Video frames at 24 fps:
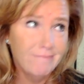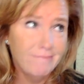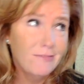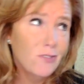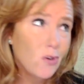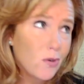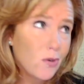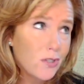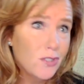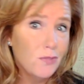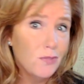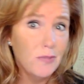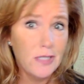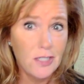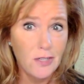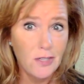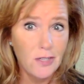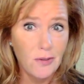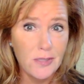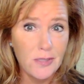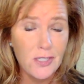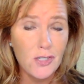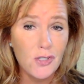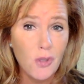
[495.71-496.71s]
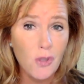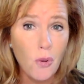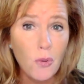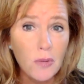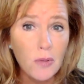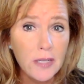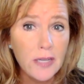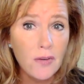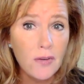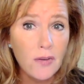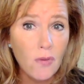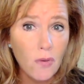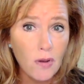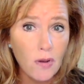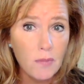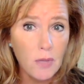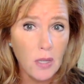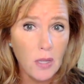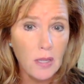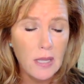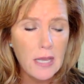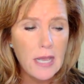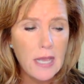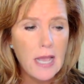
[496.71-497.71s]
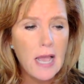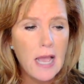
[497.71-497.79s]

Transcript: Of course we do. It's totally normal.